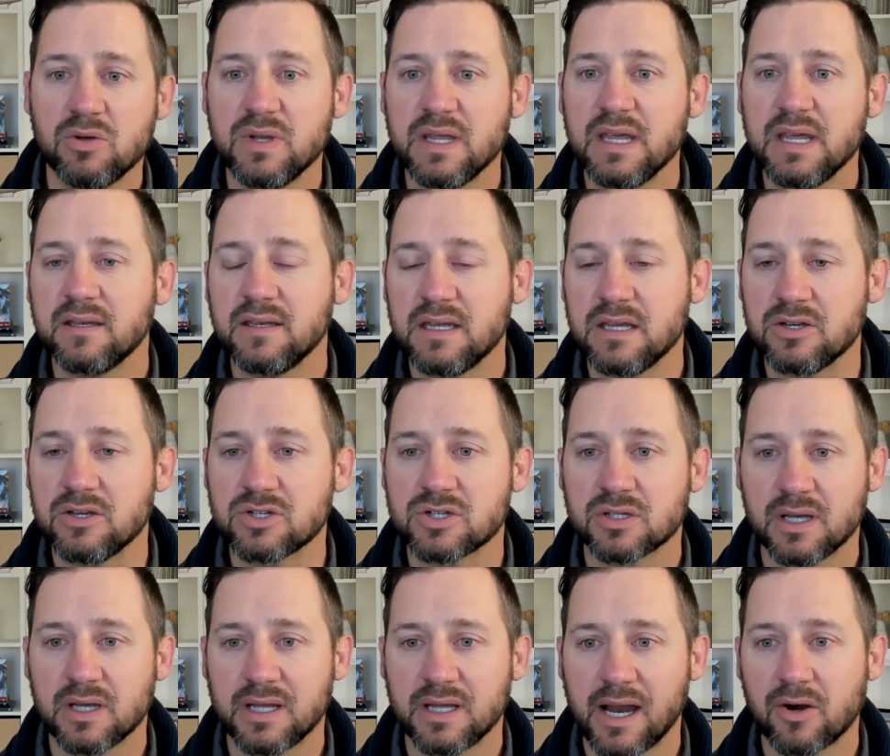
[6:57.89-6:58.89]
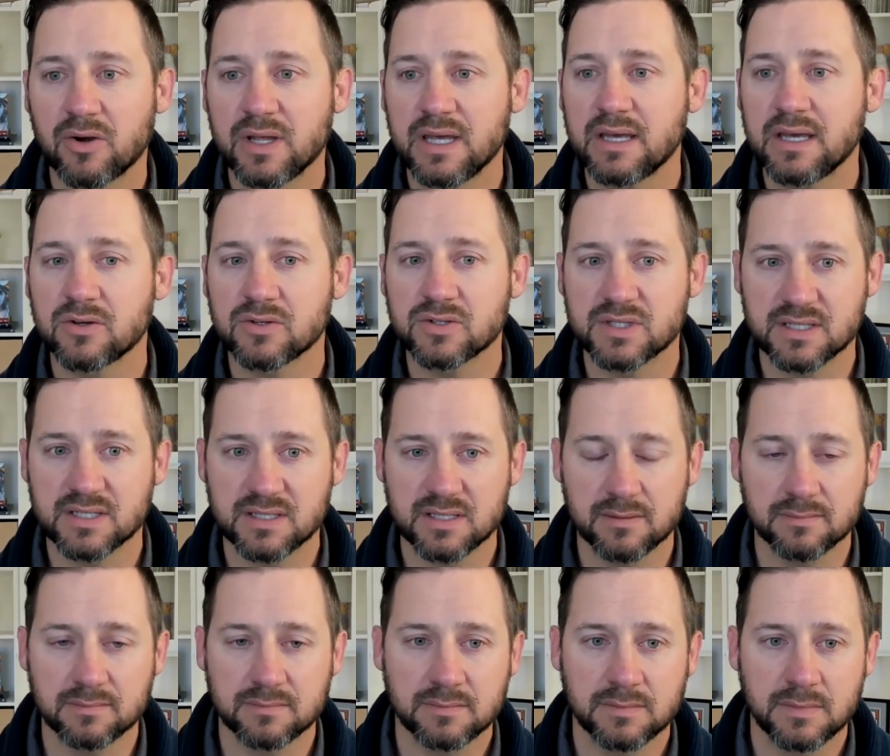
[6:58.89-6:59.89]
unique niche in our
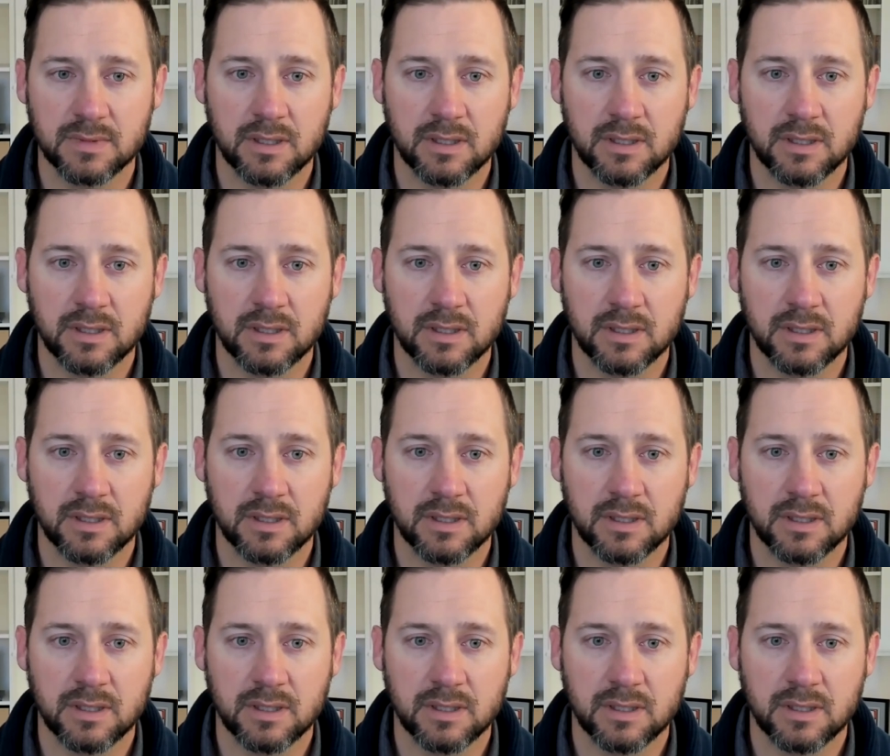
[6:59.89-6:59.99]
ecosystem.